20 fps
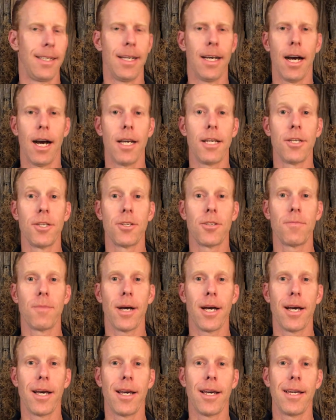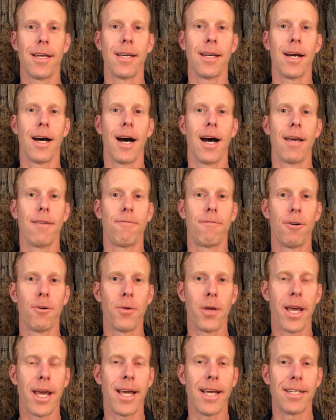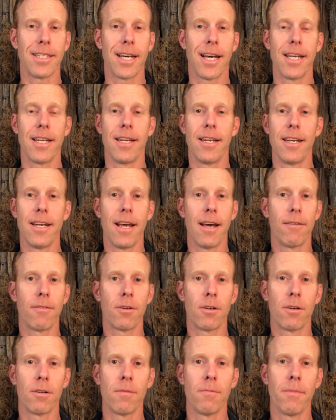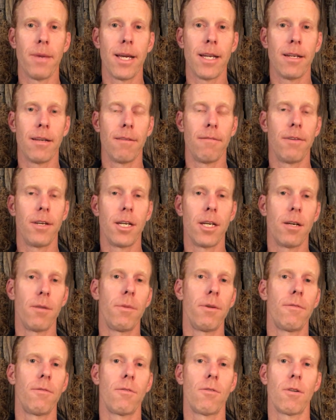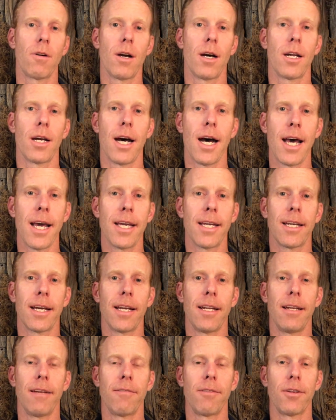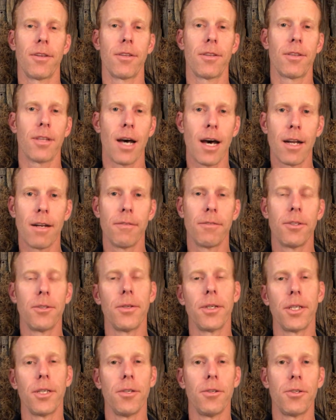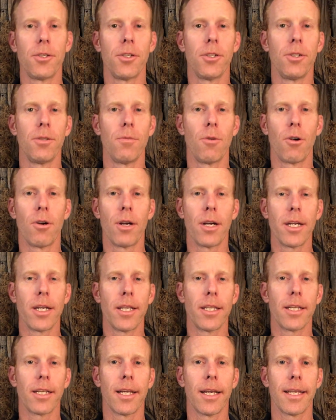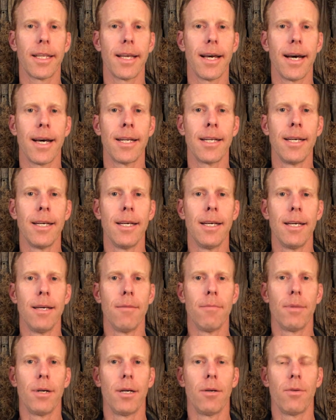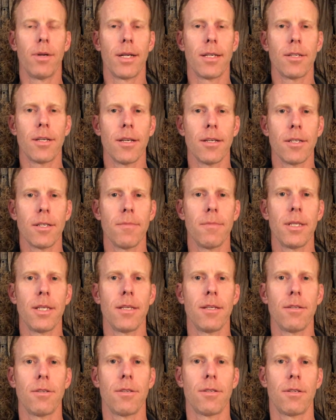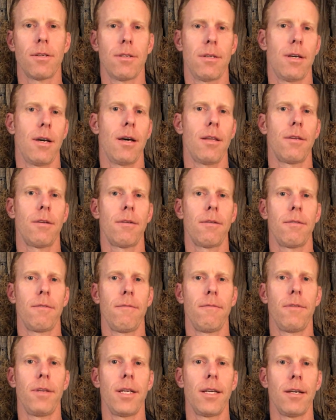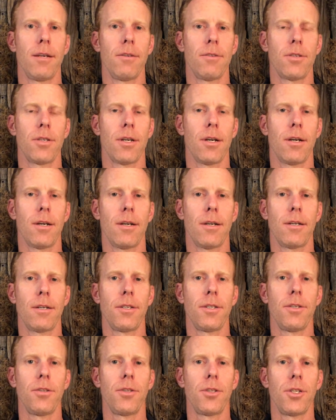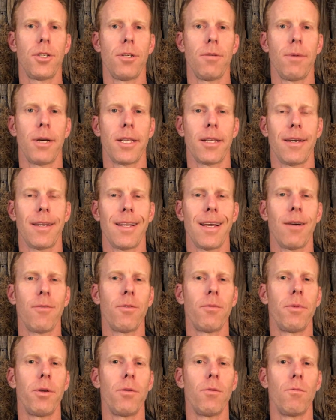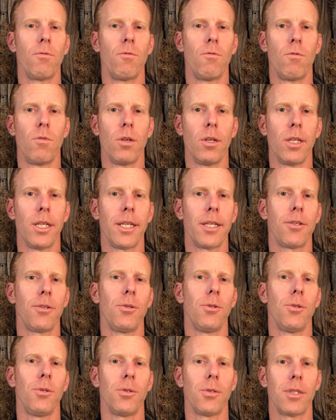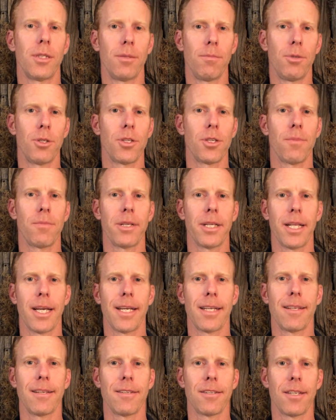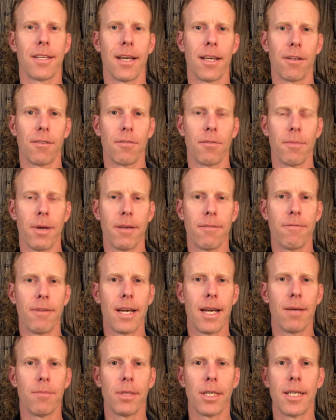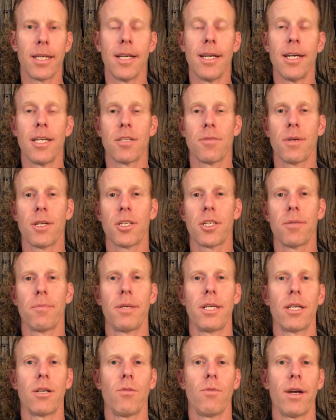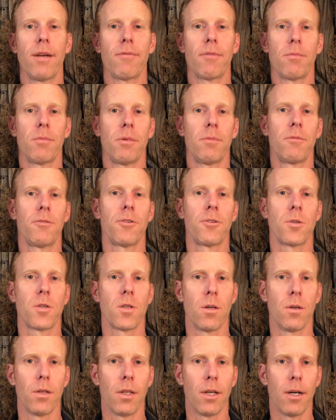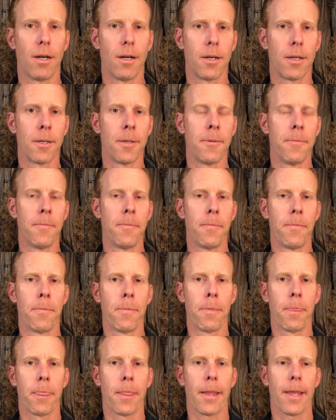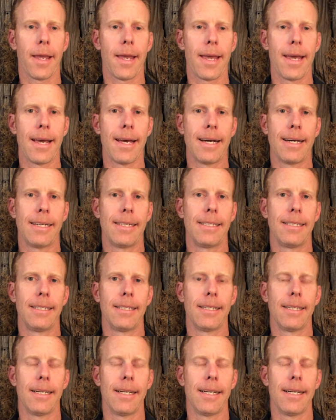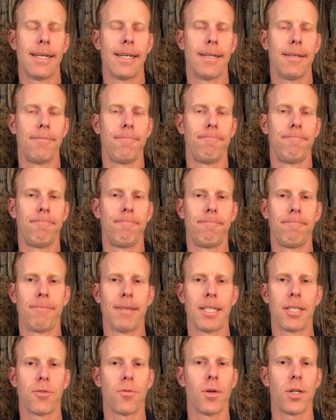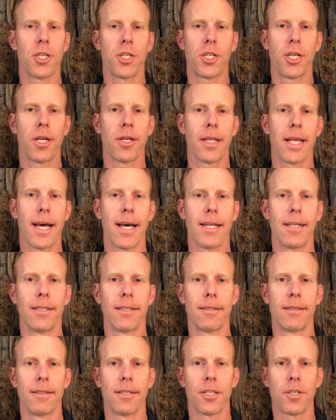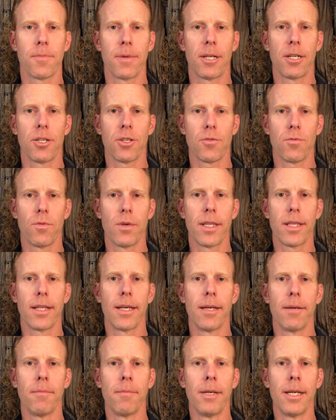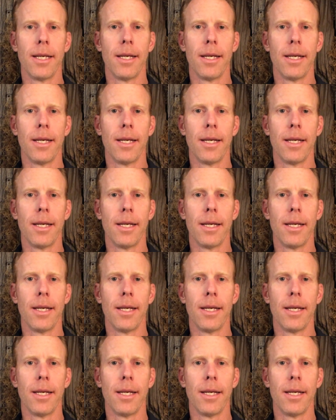I used my iPhone 8. I'd never made a video before on a hike. I'd never thought of doing YouTube or anything like that. But when I saw some of these other videos on YouTube, I thought that would be really cool to put something like this together for my family, especially being away from them for so long. And I just wanted to share that experience with them.